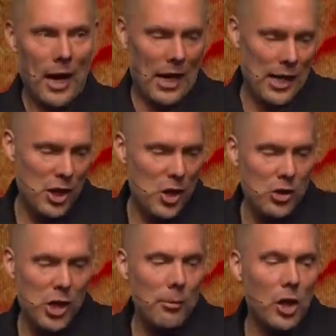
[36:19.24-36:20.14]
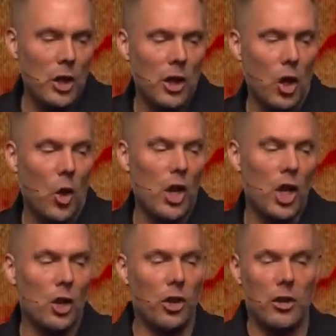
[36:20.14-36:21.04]
I need you, Jimmy, you're gonna go
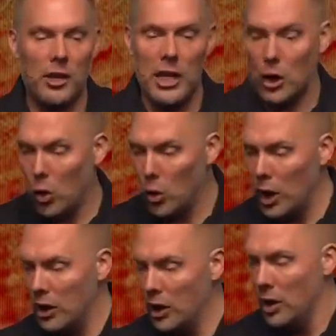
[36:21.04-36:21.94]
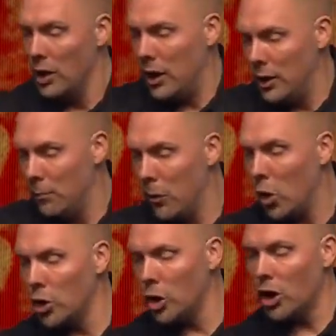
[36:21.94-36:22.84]
here, you're the decoy, and then
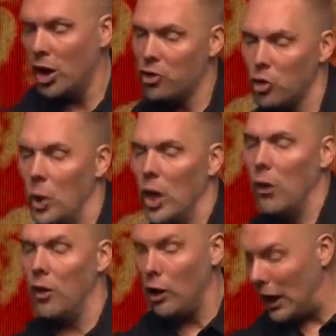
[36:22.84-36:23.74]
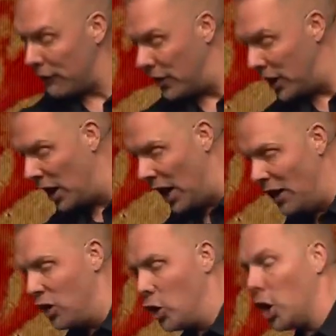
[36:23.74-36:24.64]
Merle, you're gonna swing over the left, and
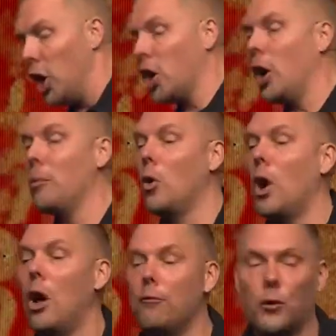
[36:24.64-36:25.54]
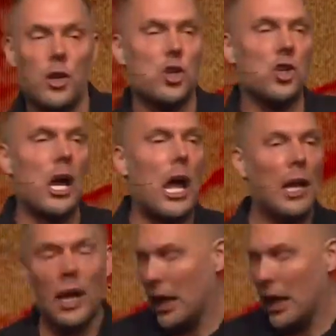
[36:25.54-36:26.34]
then you're gonna come around for the shot.